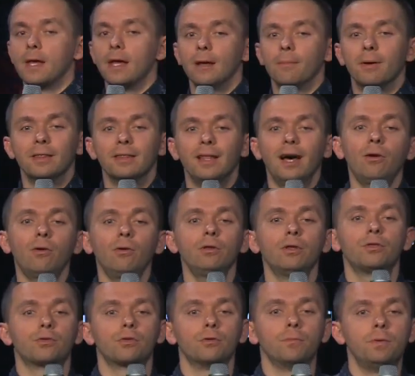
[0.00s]
But not only
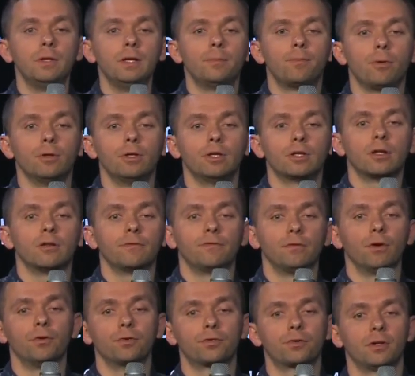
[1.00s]
through people, it can
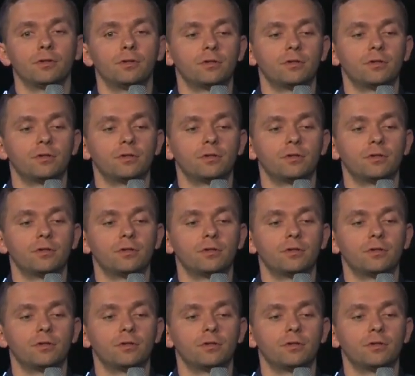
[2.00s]
flow through other